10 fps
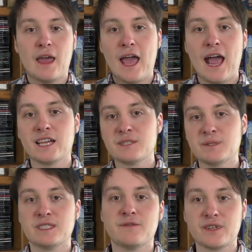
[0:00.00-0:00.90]
at a
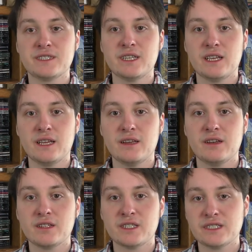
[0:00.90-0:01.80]
specific city
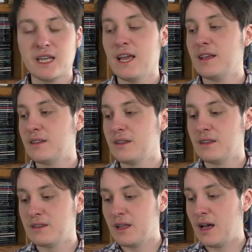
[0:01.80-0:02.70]
to take
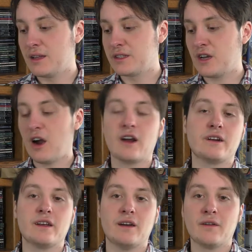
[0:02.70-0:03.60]
uh, the
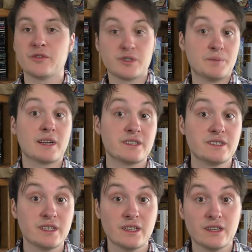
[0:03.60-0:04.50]
card of the respected
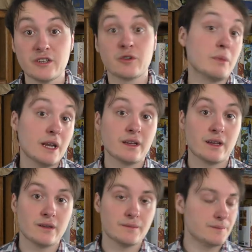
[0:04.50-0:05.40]
city that you're meeting
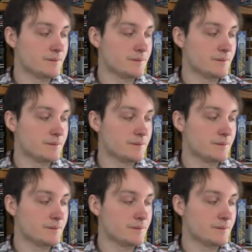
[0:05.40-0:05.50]
in.